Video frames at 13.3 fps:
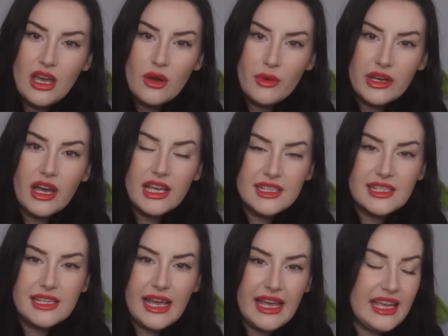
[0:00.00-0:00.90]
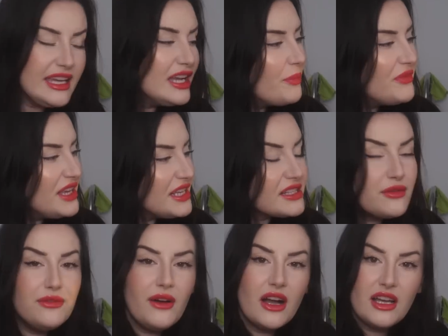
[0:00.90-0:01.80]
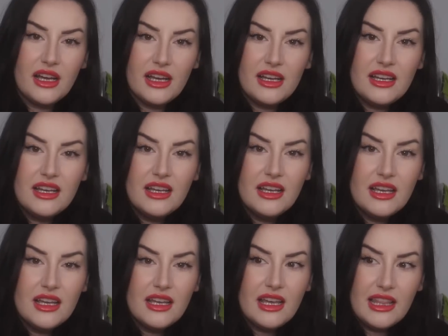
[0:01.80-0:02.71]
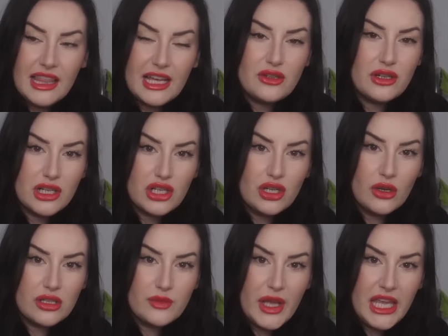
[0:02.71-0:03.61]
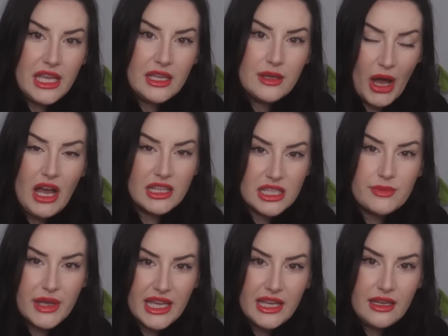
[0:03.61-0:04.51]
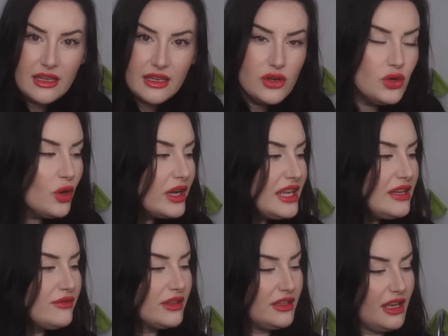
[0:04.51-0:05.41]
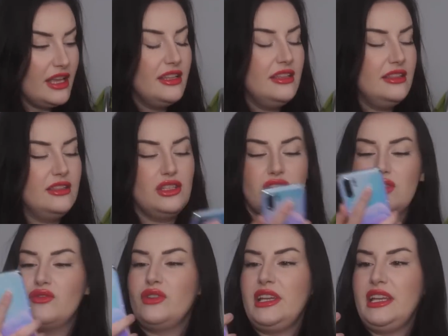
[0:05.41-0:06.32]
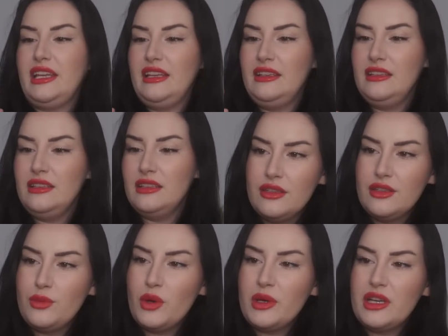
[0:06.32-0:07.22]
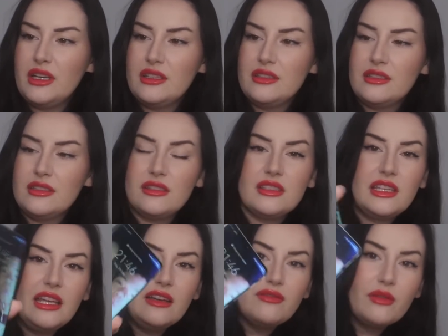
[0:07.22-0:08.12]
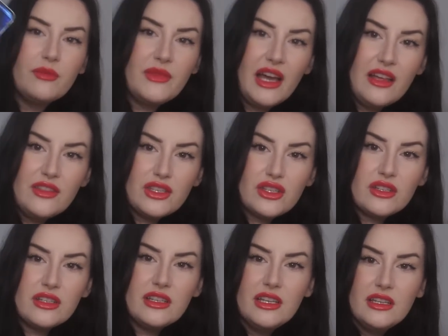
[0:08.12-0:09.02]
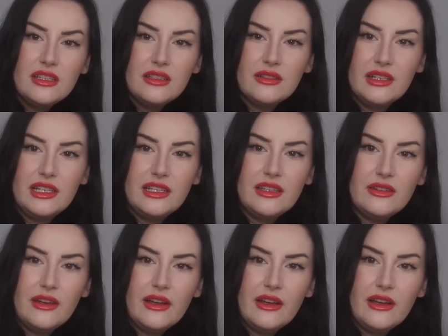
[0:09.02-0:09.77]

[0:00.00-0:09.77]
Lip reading: When I say this fucker electric shocks me, burns me. Not even the screen. You probably can't see it from there. The screen. Wait.